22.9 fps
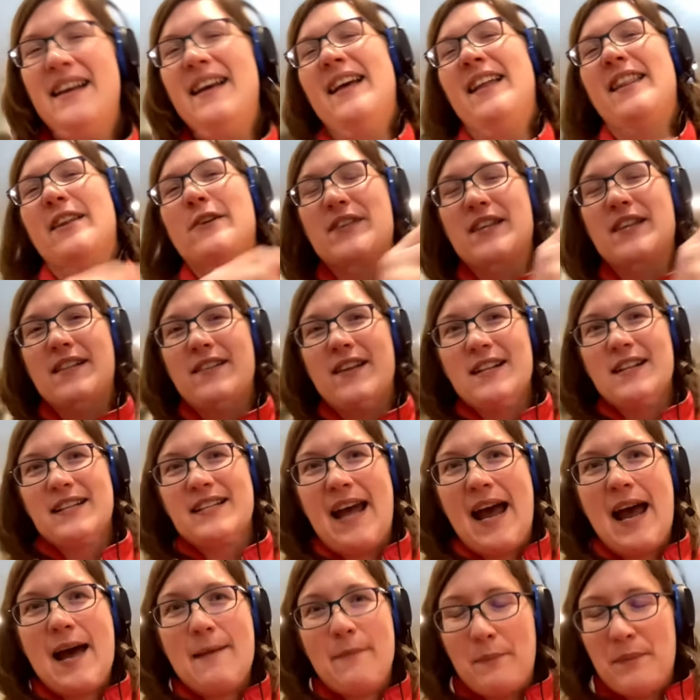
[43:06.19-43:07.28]
and there was that little
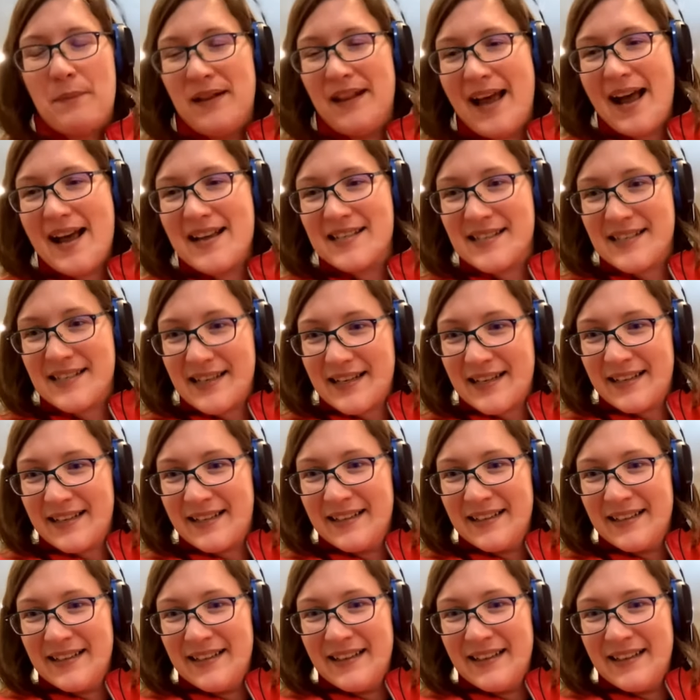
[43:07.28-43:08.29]
tab of plastic